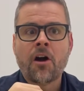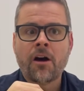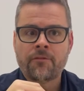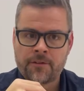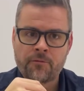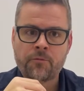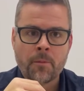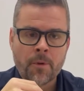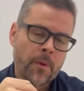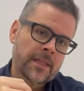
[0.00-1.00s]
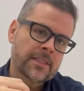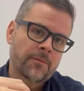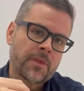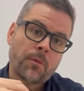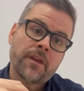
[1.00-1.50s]
off of the
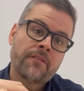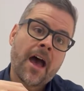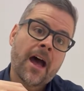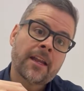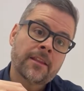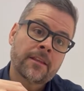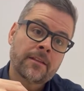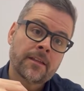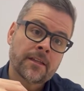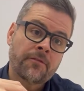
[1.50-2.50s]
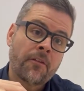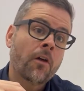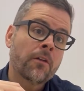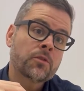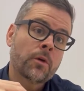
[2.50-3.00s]
momentum that we've had in the
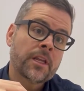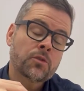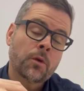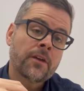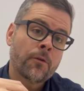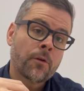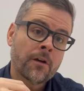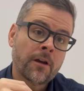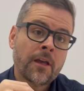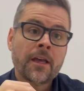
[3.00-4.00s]
fall of 2024.